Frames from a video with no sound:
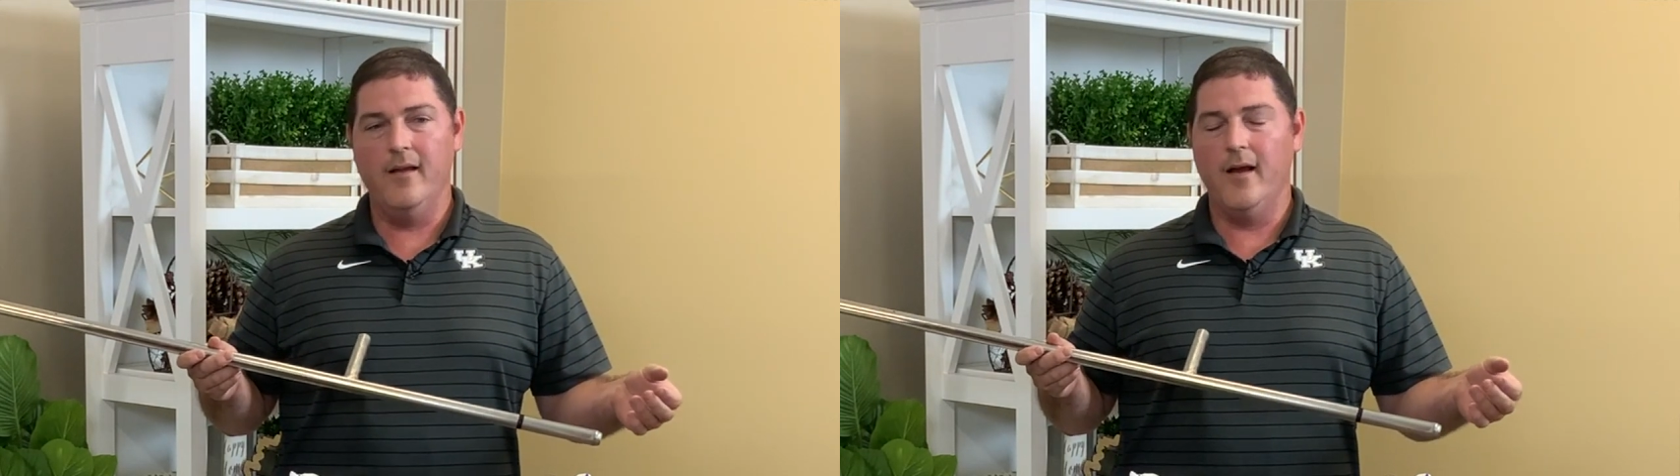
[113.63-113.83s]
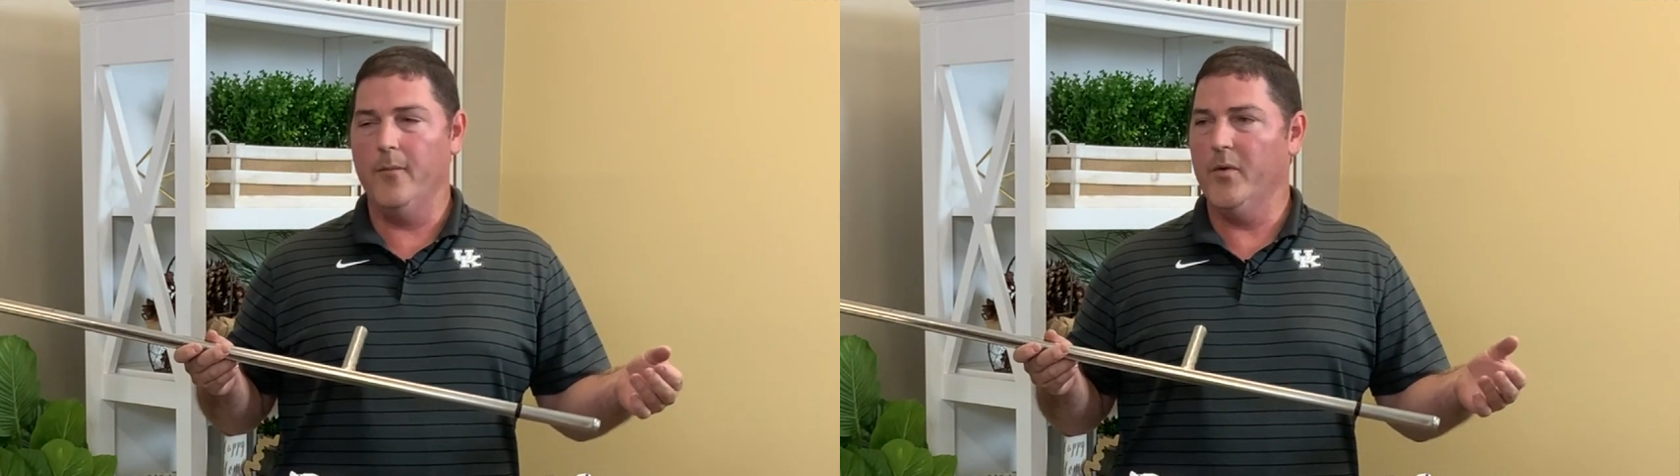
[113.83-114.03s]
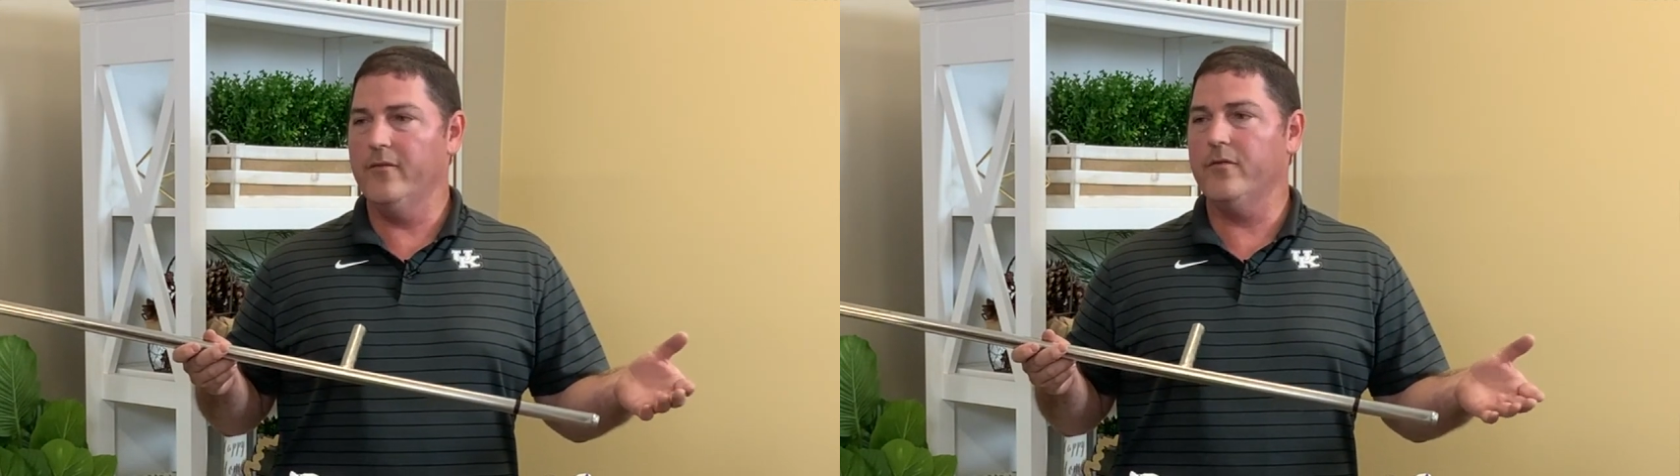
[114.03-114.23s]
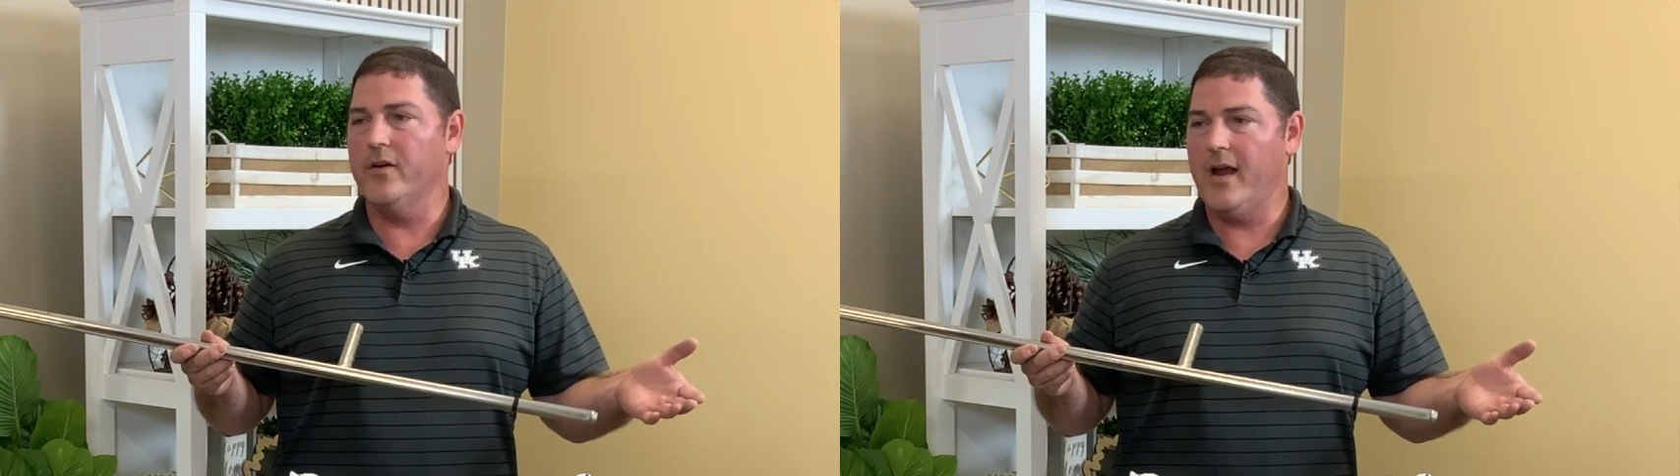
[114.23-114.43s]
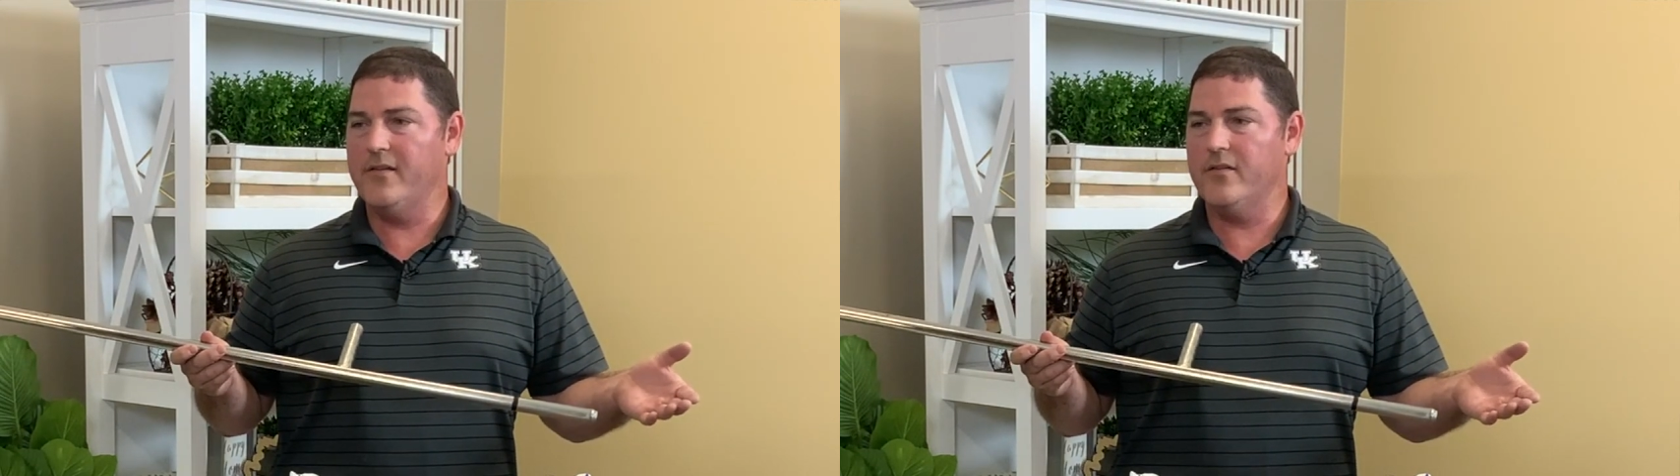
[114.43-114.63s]
Um, but for
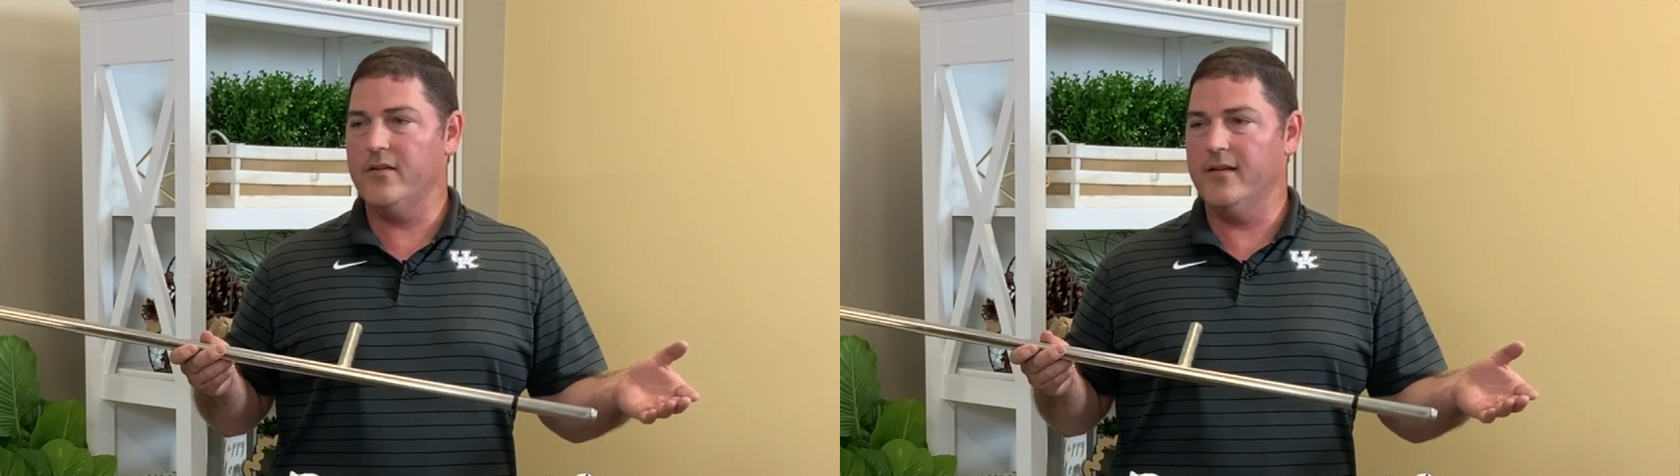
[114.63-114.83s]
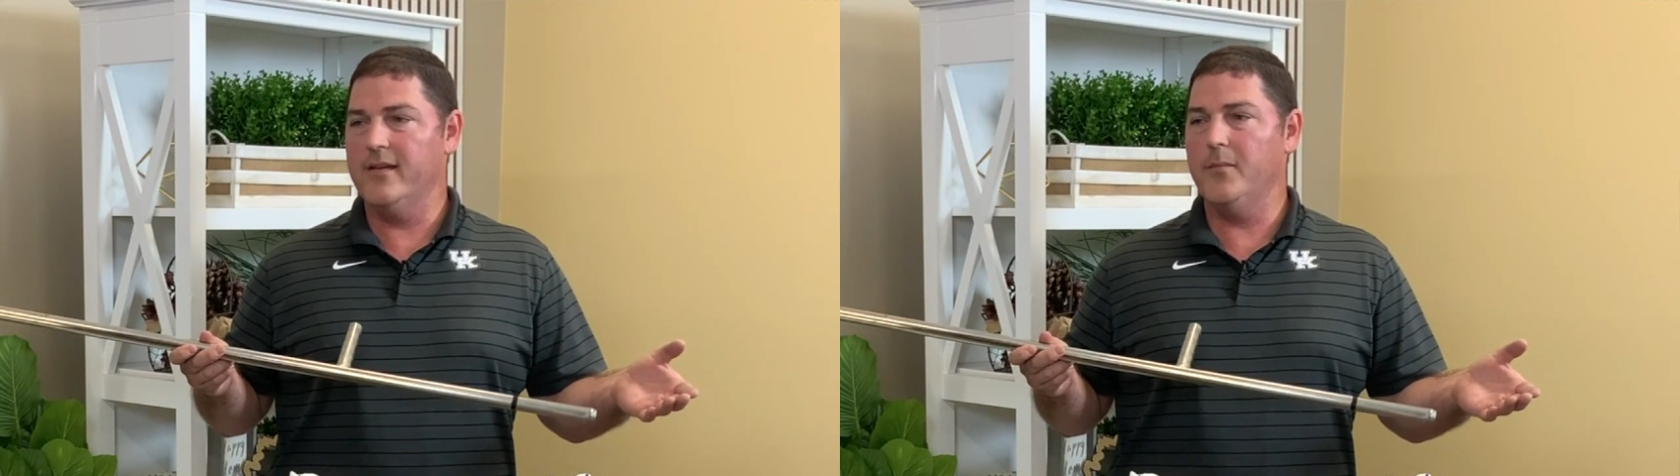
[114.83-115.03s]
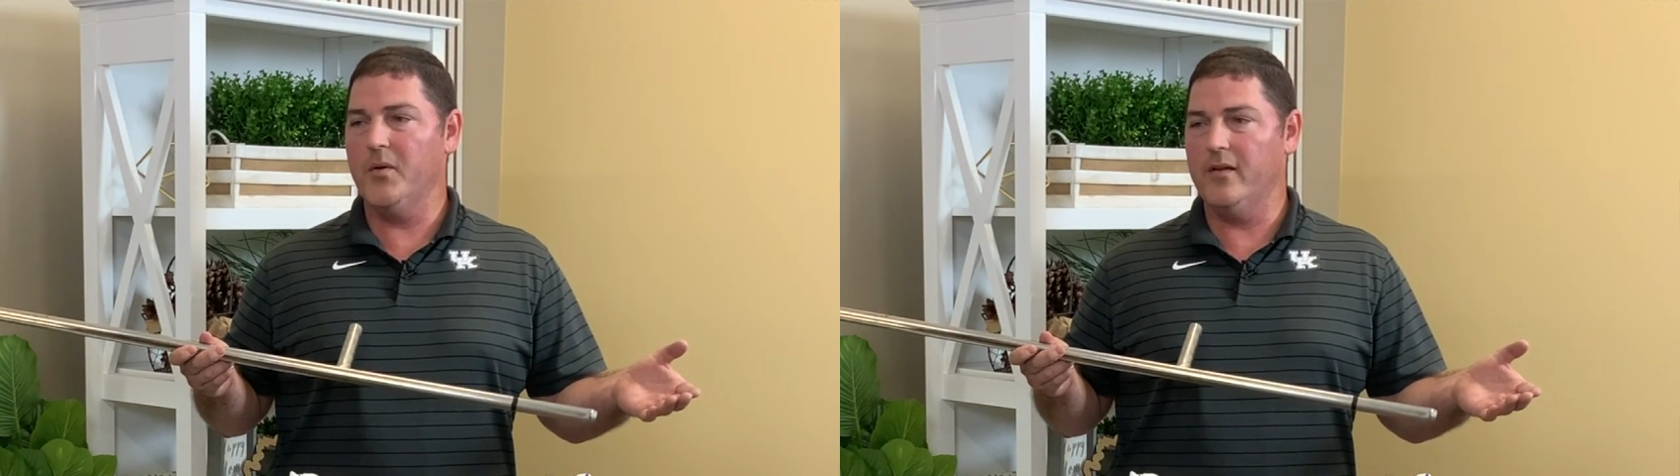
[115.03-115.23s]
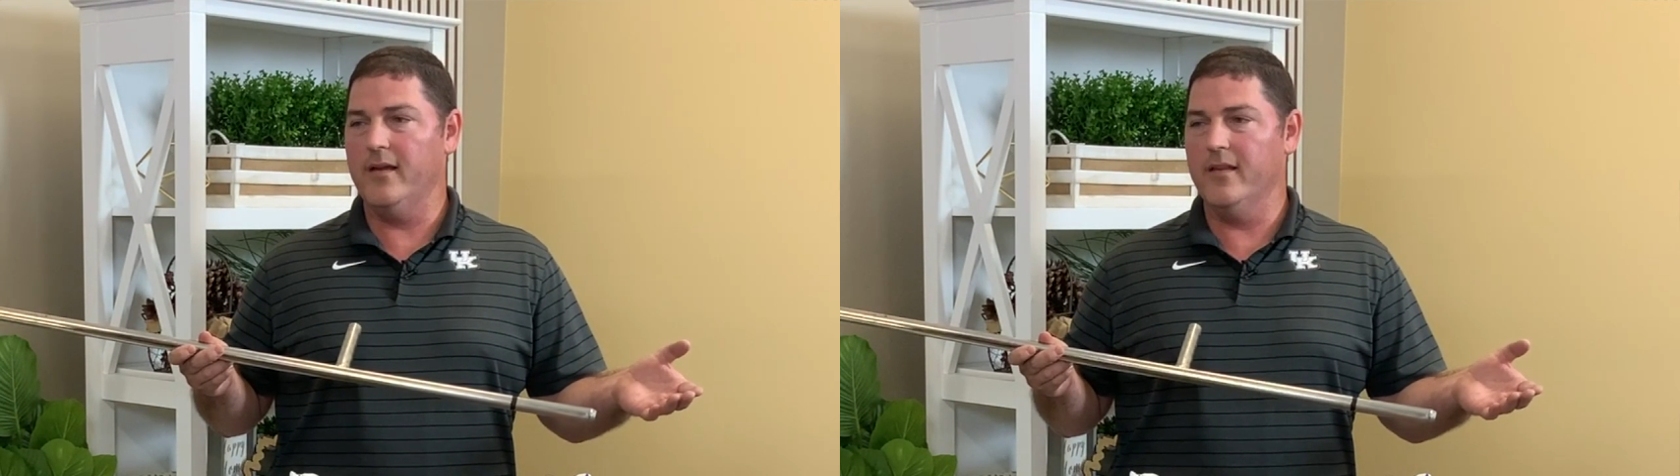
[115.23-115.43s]
nitrogen, typically